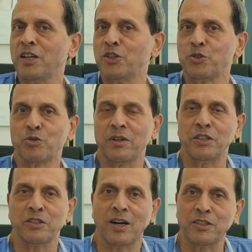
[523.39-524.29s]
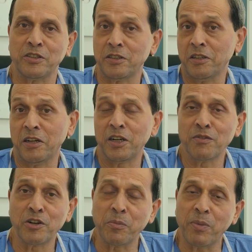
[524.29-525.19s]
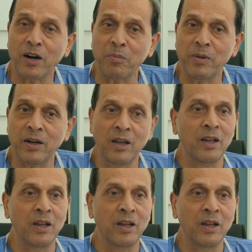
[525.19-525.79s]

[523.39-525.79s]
usually starts as a head of the department.